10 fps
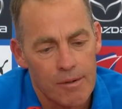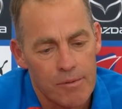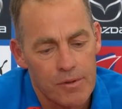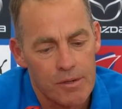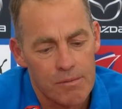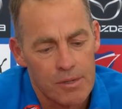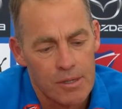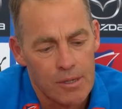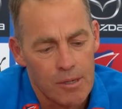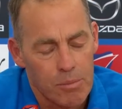we've got
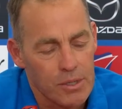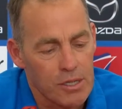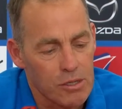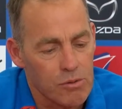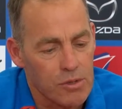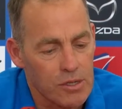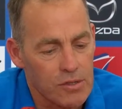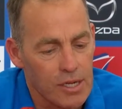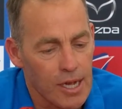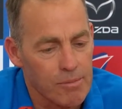plenty of little things
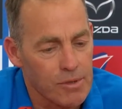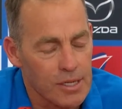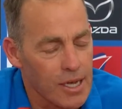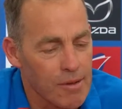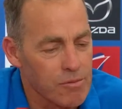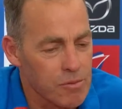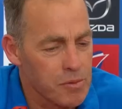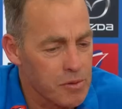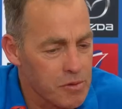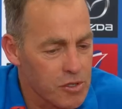that are happening in games,
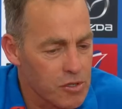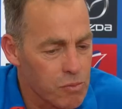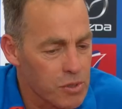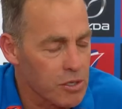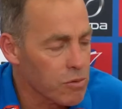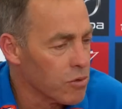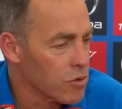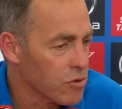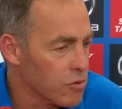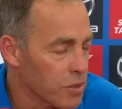whether it's just winning
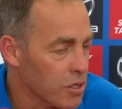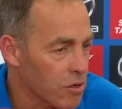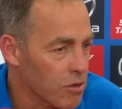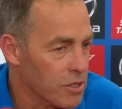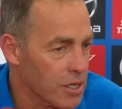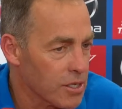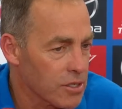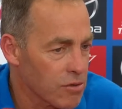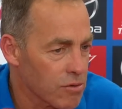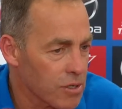quarters or winning
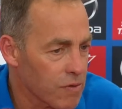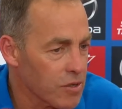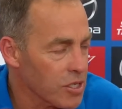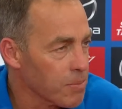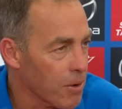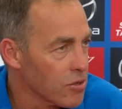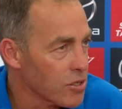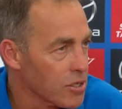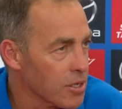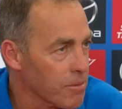contests or giving exposure
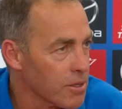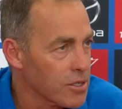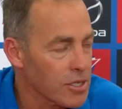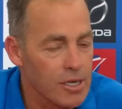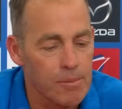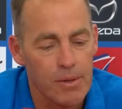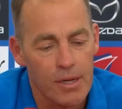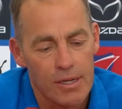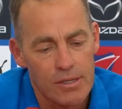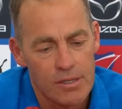to some of these younger
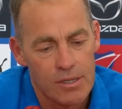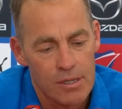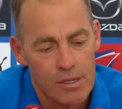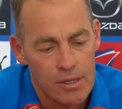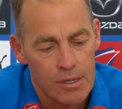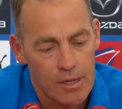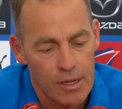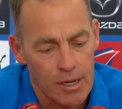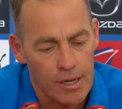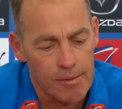players.
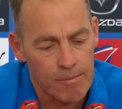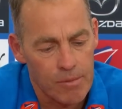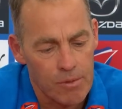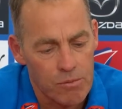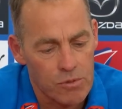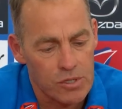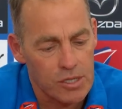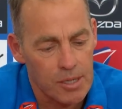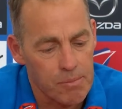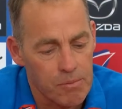We'll
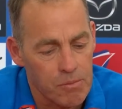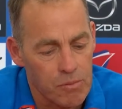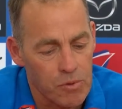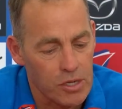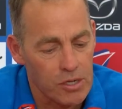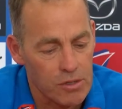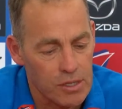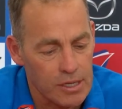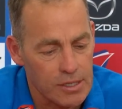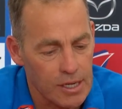just keep working on
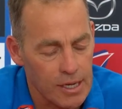that